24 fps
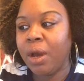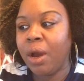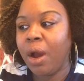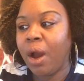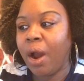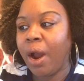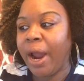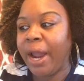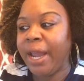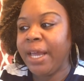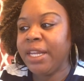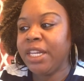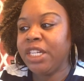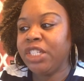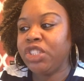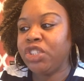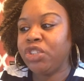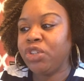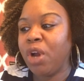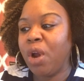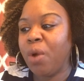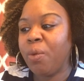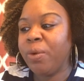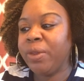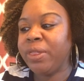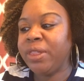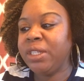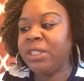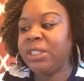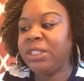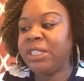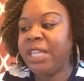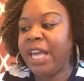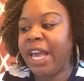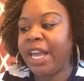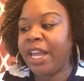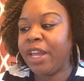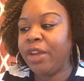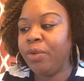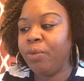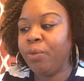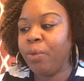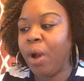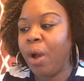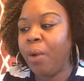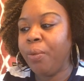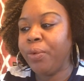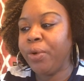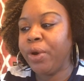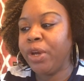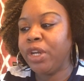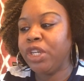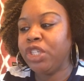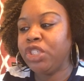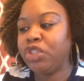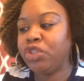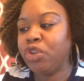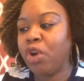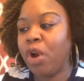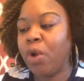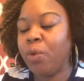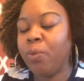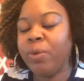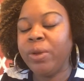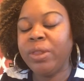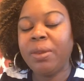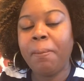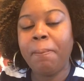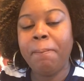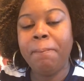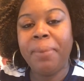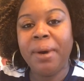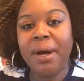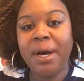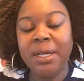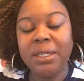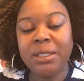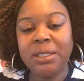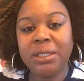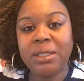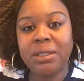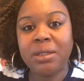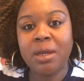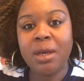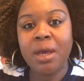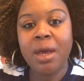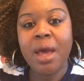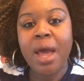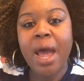All right, let's start with the second row. We're going to start with the bust.